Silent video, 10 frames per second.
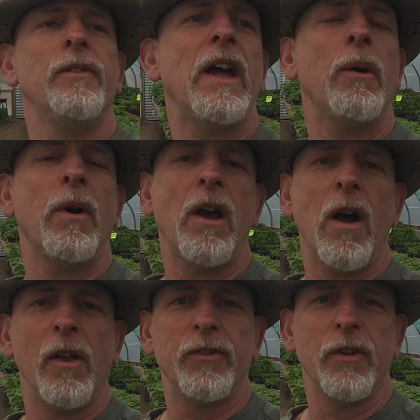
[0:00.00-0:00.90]
That way
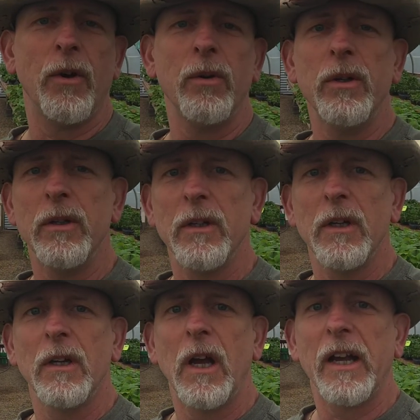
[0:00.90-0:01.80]
also.
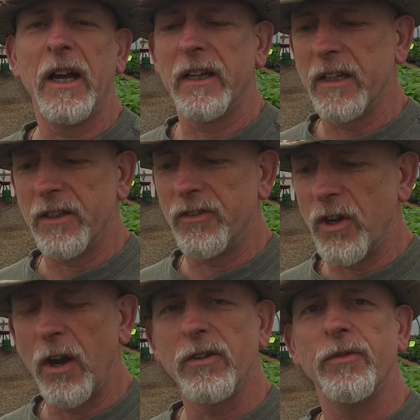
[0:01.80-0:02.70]
I gotta get the
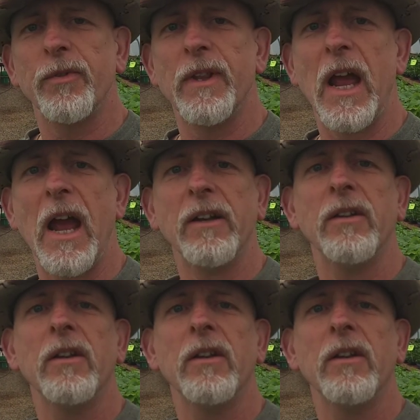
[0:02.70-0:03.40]
charger for that.